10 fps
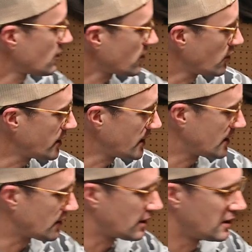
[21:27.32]
Go ahead
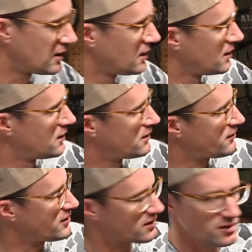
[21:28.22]
and
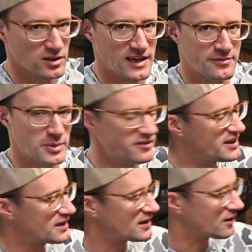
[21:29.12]
stick the life
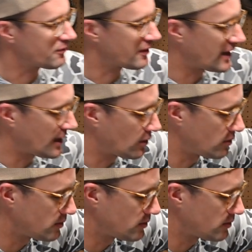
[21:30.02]
bivvy in here for now.